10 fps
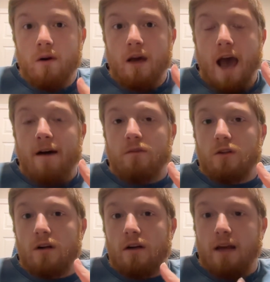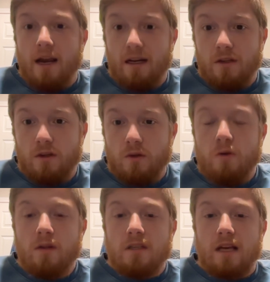after getting to
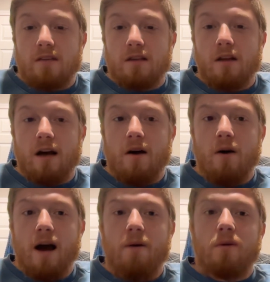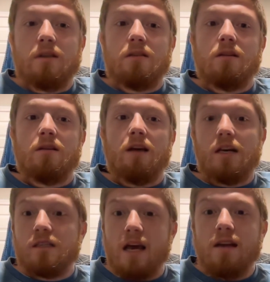do this SLO, I was
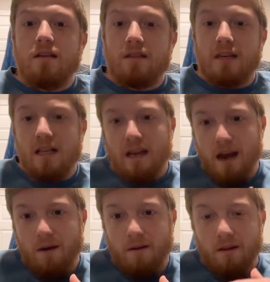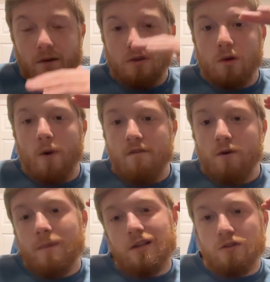excited to see that there was a way for
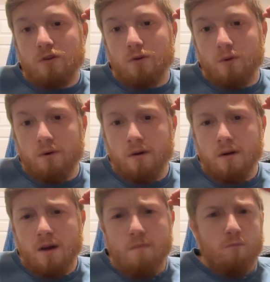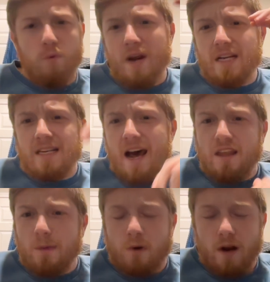me to break down
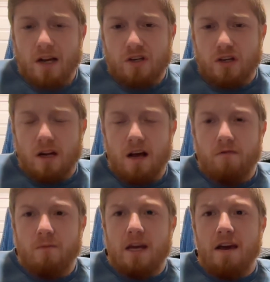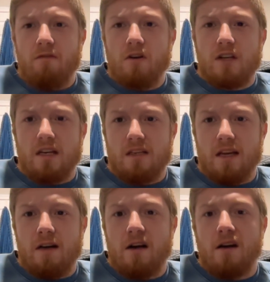the progression of behaviors as they
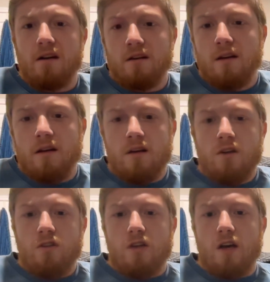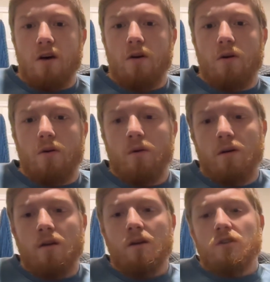occurred. So
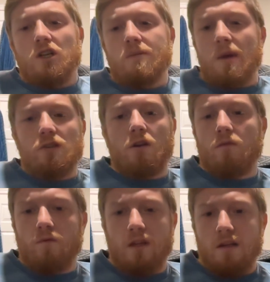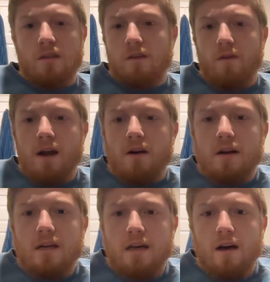just based off of the
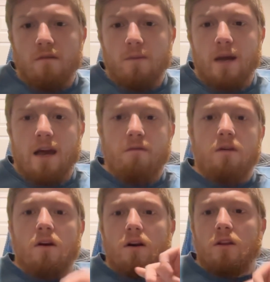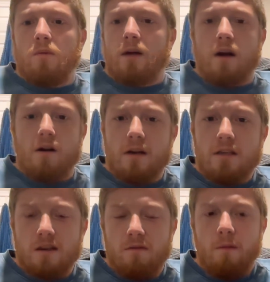severity of the behavior, the
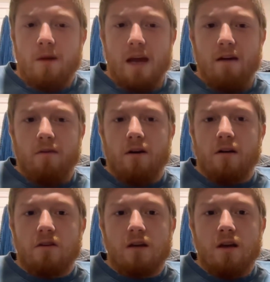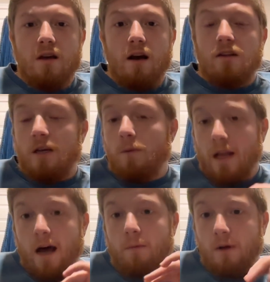recurrence of the behaviors, I was able to
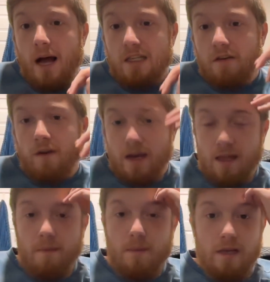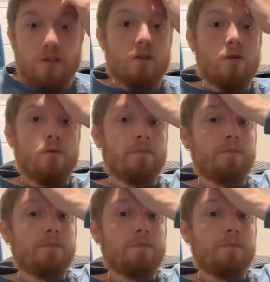help classify them into